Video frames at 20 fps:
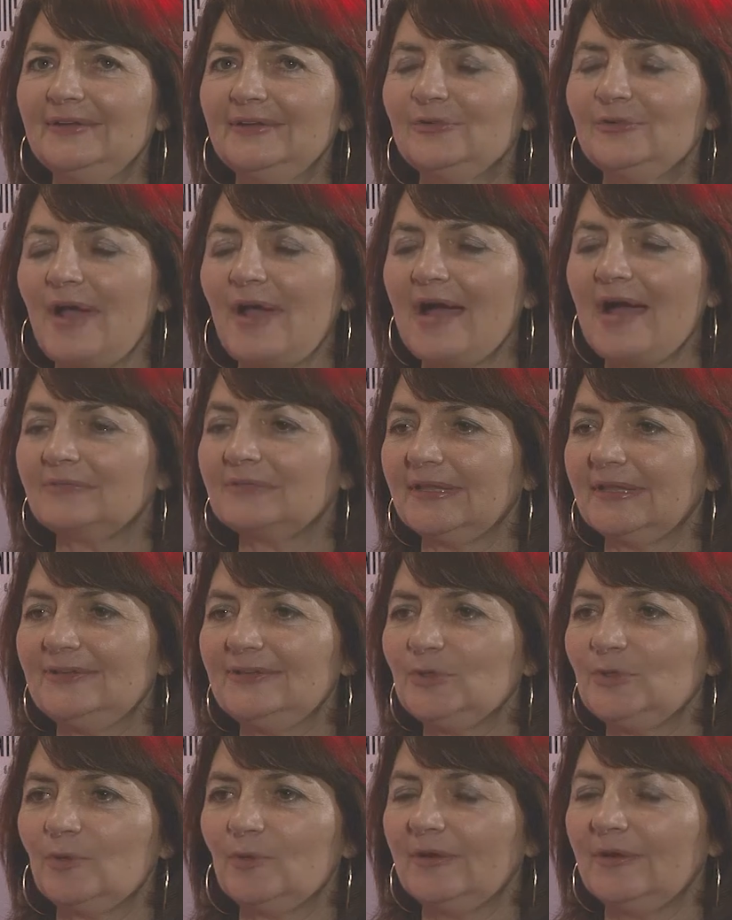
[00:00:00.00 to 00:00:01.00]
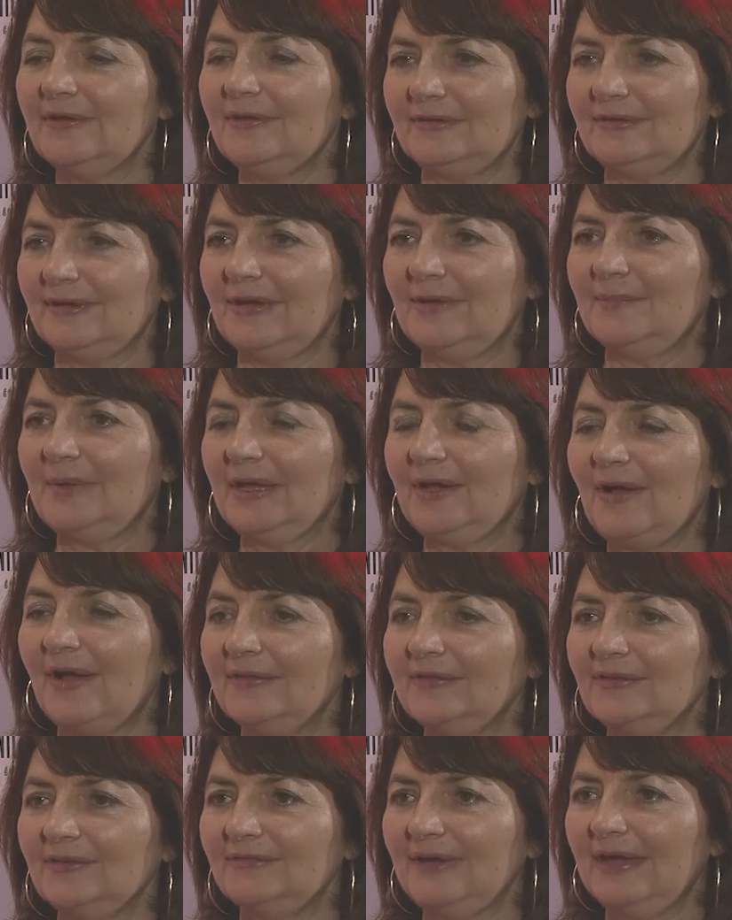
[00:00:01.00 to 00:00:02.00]
Travel and Tourism and
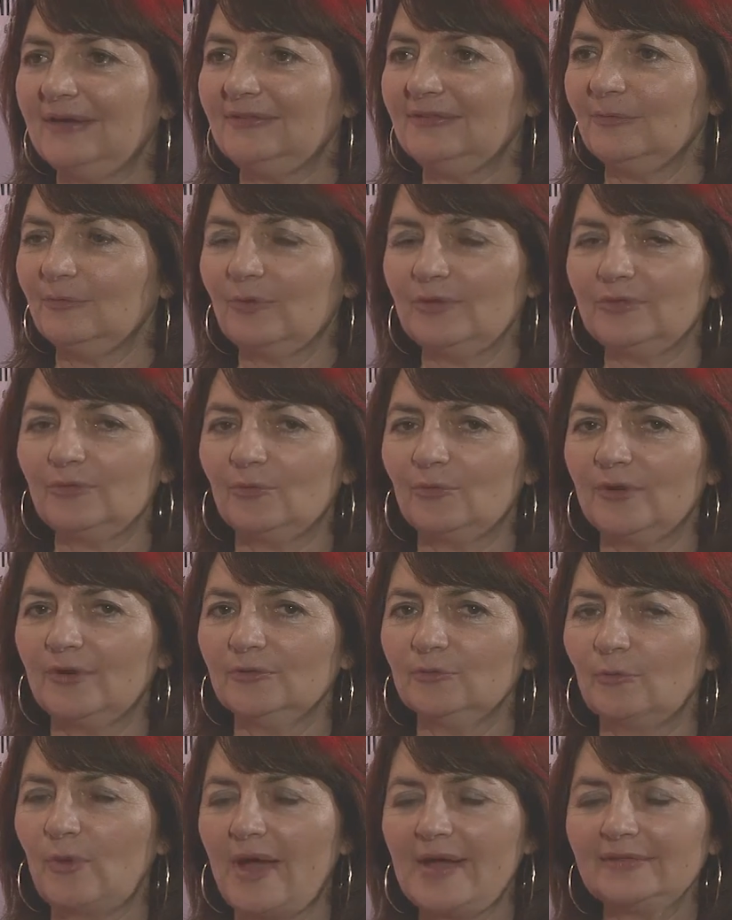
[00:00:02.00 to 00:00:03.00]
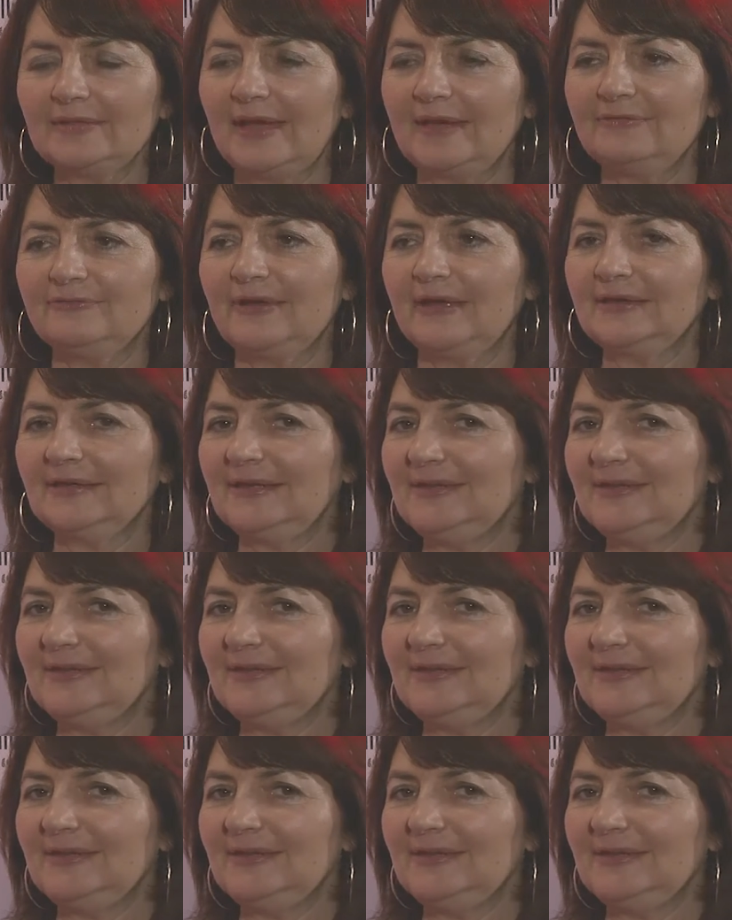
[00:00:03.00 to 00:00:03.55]
Conservation with the World Wildlife Fund.